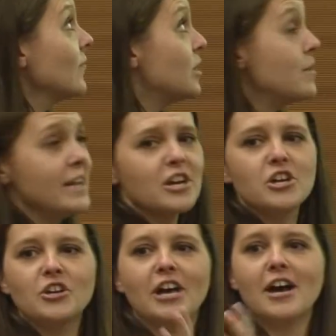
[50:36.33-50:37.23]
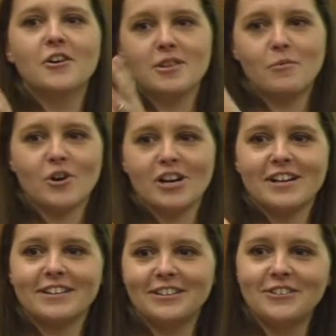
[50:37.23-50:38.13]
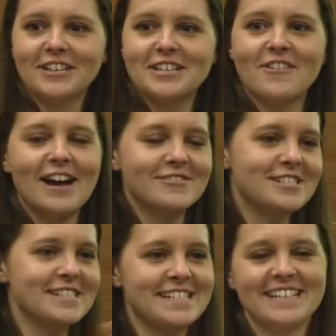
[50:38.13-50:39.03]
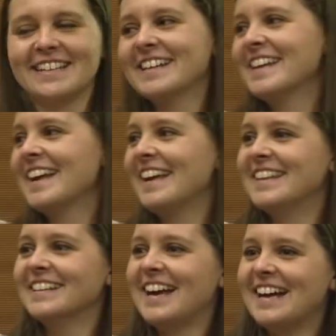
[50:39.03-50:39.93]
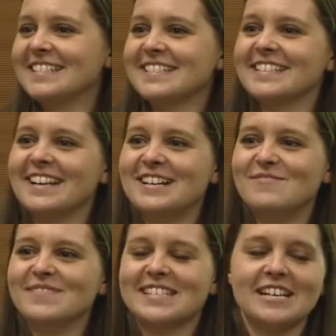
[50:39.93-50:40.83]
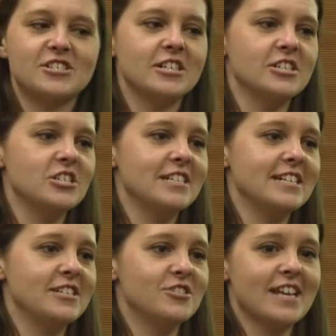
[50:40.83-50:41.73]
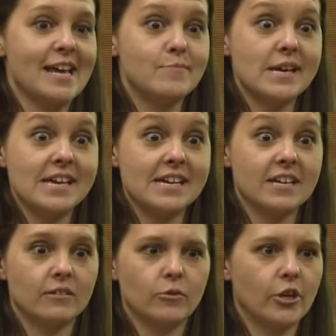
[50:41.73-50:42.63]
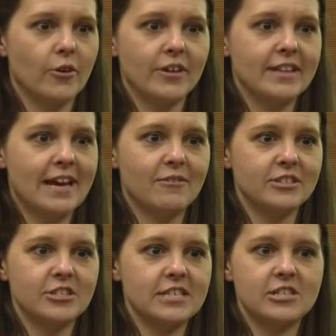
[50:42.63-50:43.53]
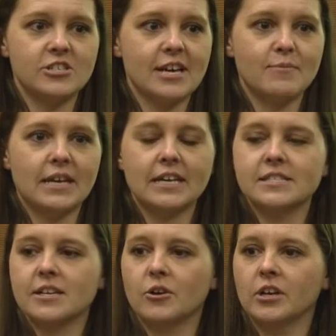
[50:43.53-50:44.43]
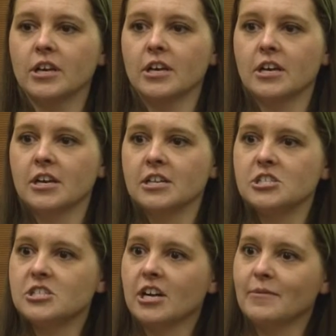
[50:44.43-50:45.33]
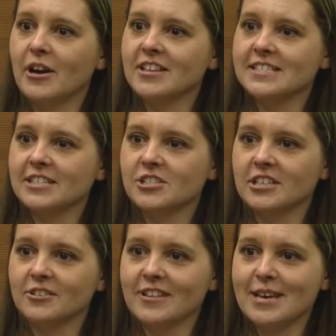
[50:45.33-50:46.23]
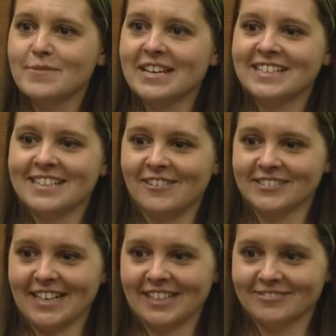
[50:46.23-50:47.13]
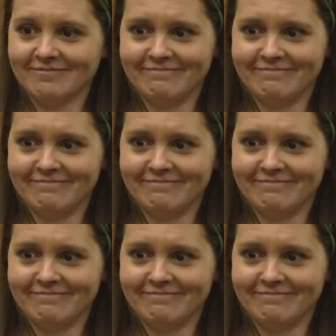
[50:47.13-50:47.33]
the bigger you go, the more you can do. I was just in, in the last um, session, she teaches AP. Were you all in that one? She teaches AP. And so she's talking about all these things she can do with AP kids. And I was like,